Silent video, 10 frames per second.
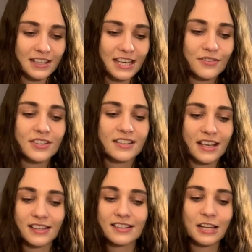even
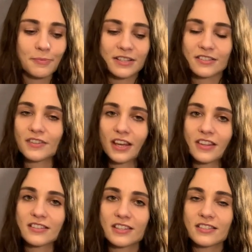seeing snippets of the
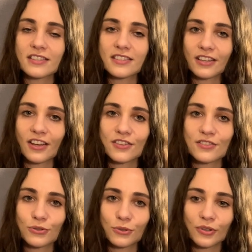other sisters in her
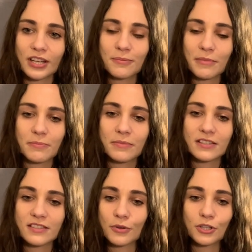story made
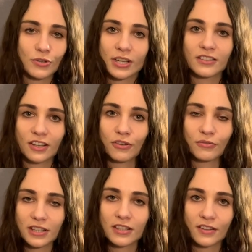me so intrigued to go and
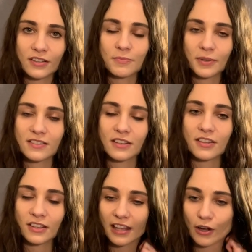read the others because I
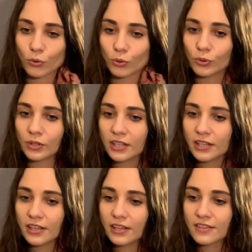think they're all
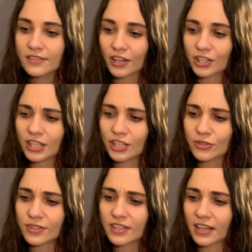such
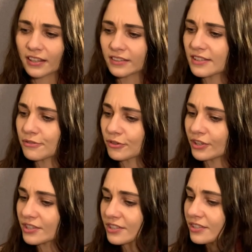interesting,
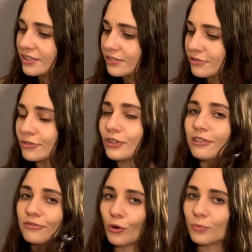different,
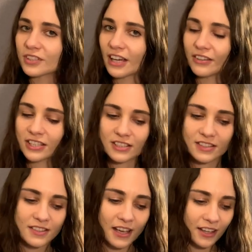fully formed
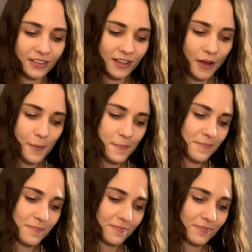characters.
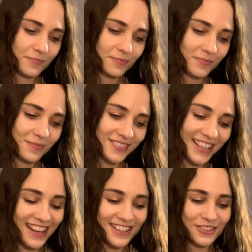And
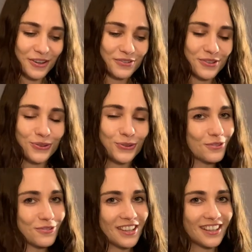yeah, so I've got all
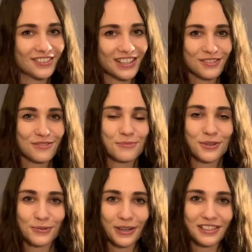of the rest of the
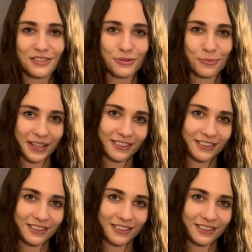books waiting for me.